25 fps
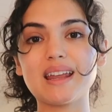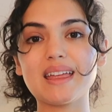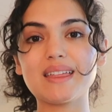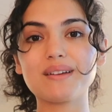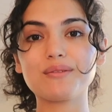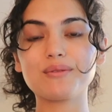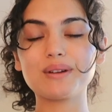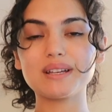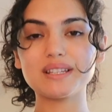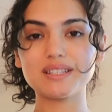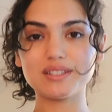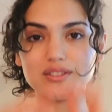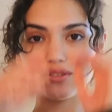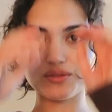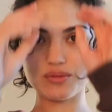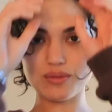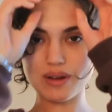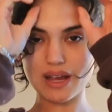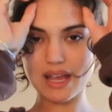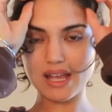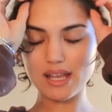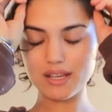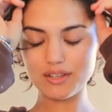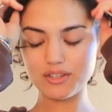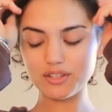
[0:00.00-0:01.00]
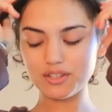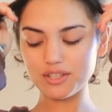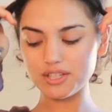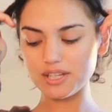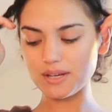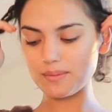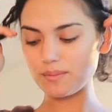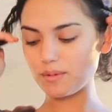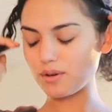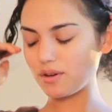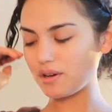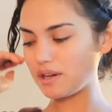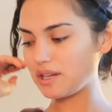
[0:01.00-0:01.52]
now that we're stretched,
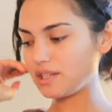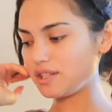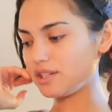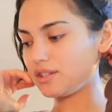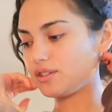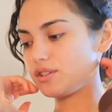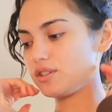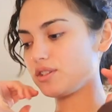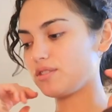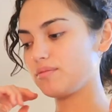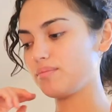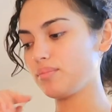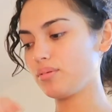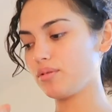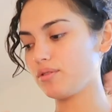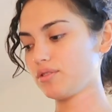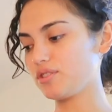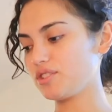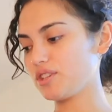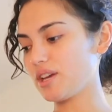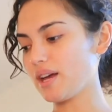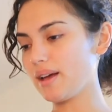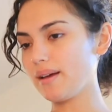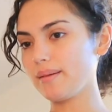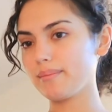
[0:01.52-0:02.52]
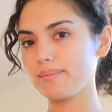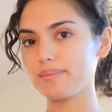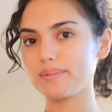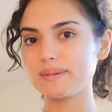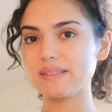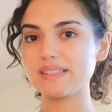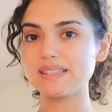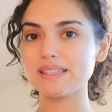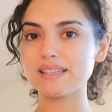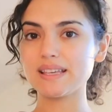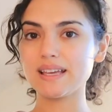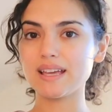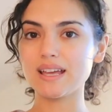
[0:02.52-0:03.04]
I'm going to do push-ups,
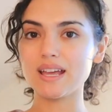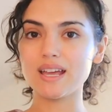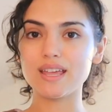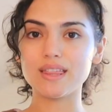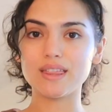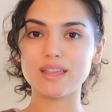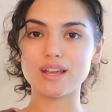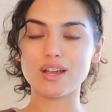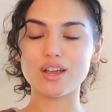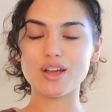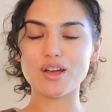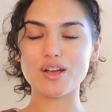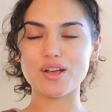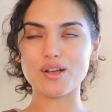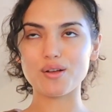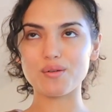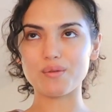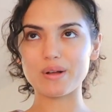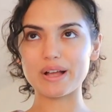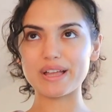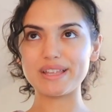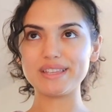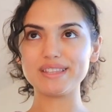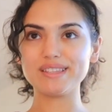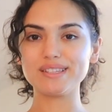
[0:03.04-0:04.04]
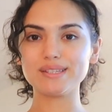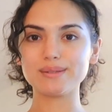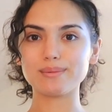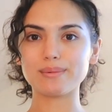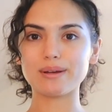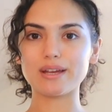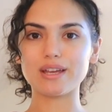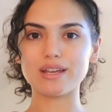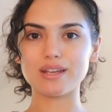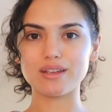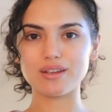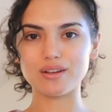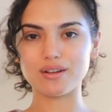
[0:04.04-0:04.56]
the girl ones
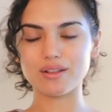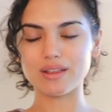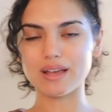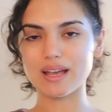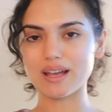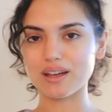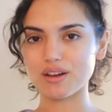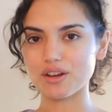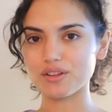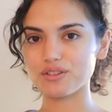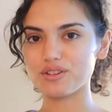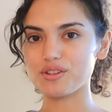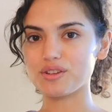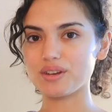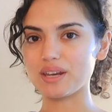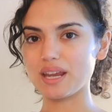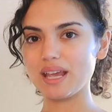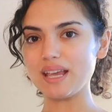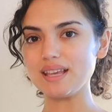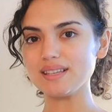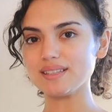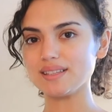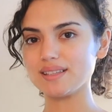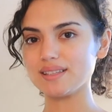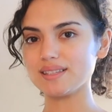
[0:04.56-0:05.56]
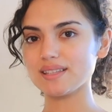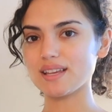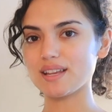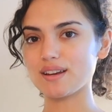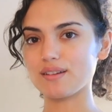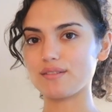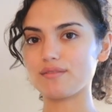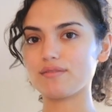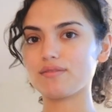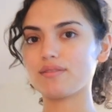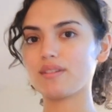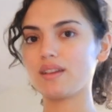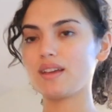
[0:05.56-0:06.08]
where you're like on your knees instead
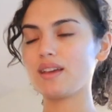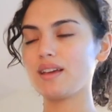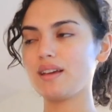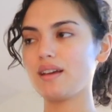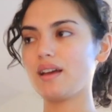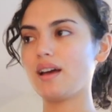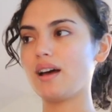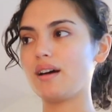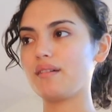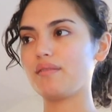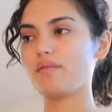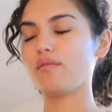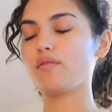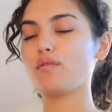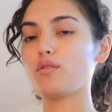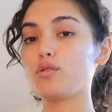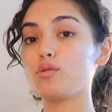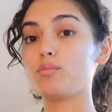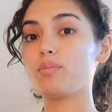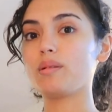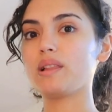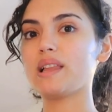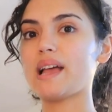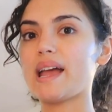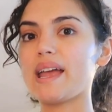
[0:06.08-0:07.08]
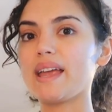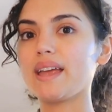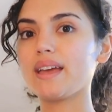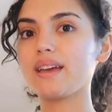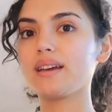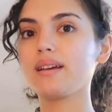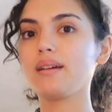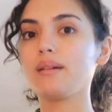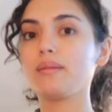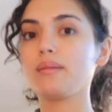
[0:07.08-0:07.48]
of a full plank